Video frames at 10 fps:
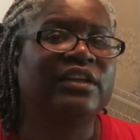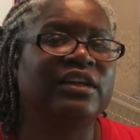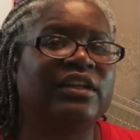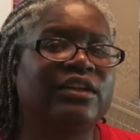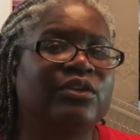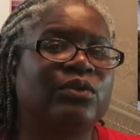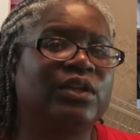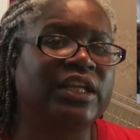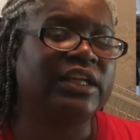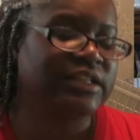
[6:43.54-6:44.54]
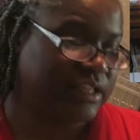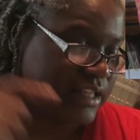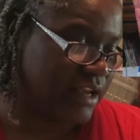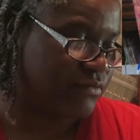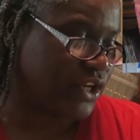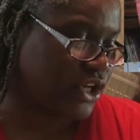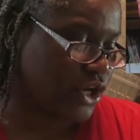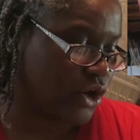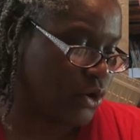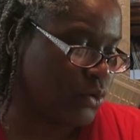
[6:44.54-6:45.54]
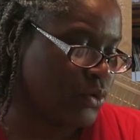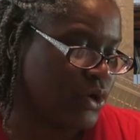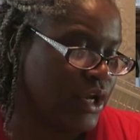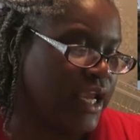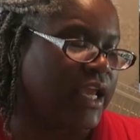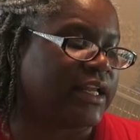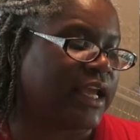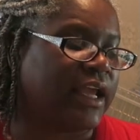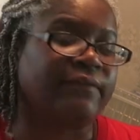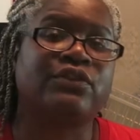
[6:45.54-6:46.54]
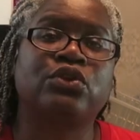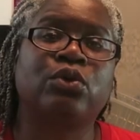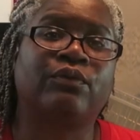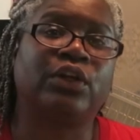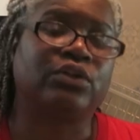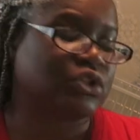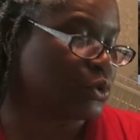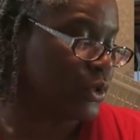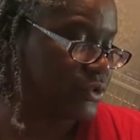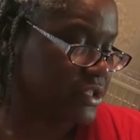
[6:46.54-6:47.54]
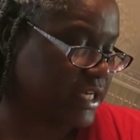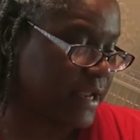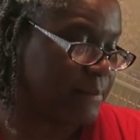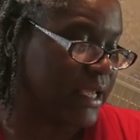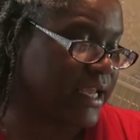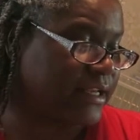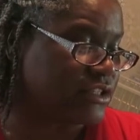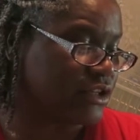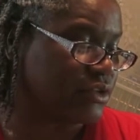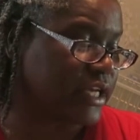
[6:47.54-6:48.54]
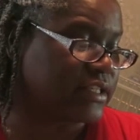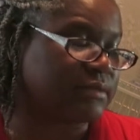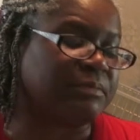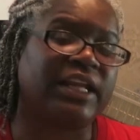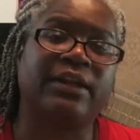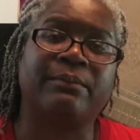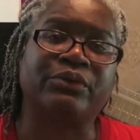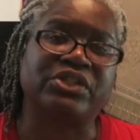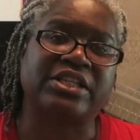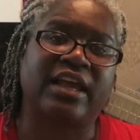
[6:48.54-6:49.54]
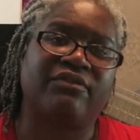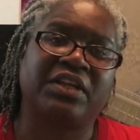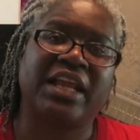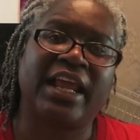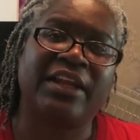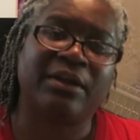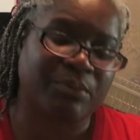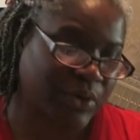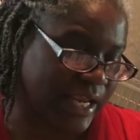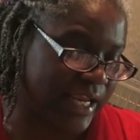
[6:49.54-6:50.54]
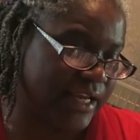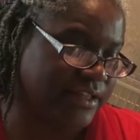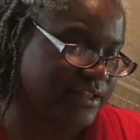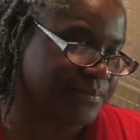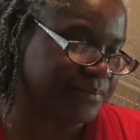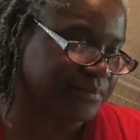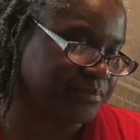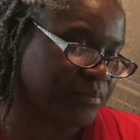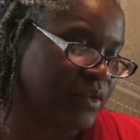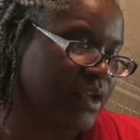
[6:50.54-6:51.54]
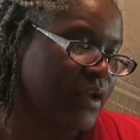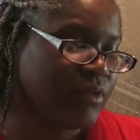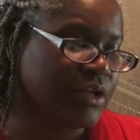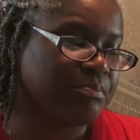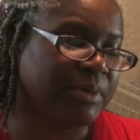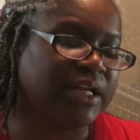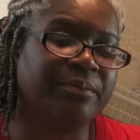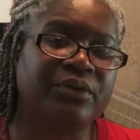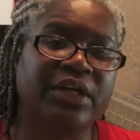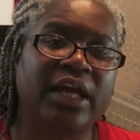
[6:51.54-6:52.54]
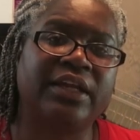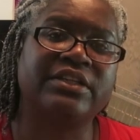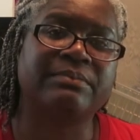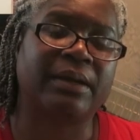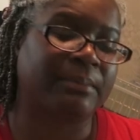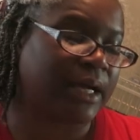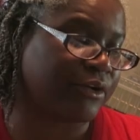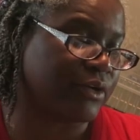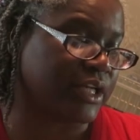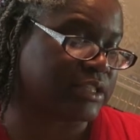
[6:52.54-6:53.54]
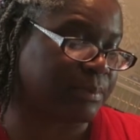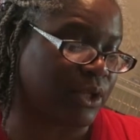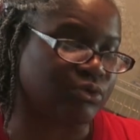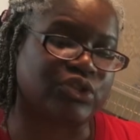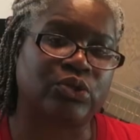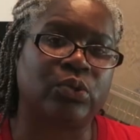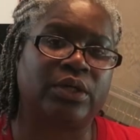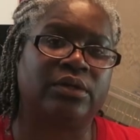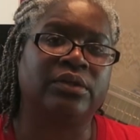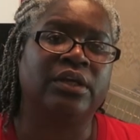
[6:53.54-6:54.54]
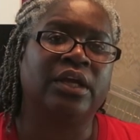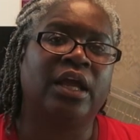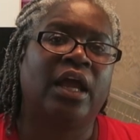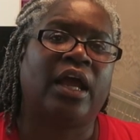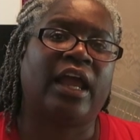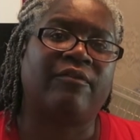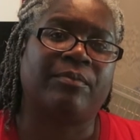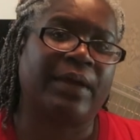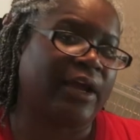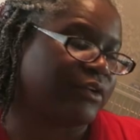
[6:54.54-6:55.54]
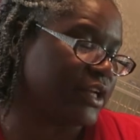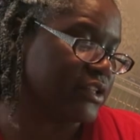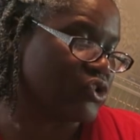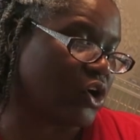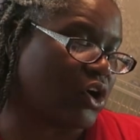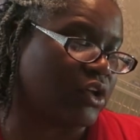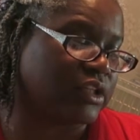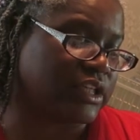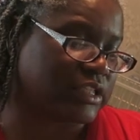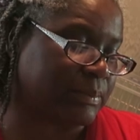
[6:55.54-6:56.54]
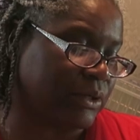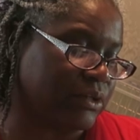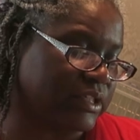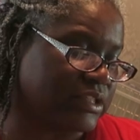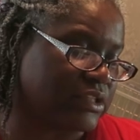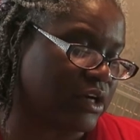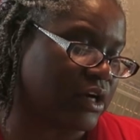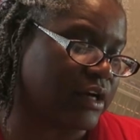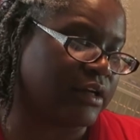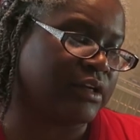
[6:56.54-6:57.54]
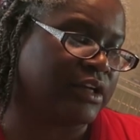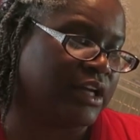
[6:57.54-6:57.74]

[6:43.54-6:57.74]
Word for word: a little link to that video and I have two of those quilts that I made so that's my number seven and number eight my number nine is my modern explosion quilt. I have a pattern that's called the exploding star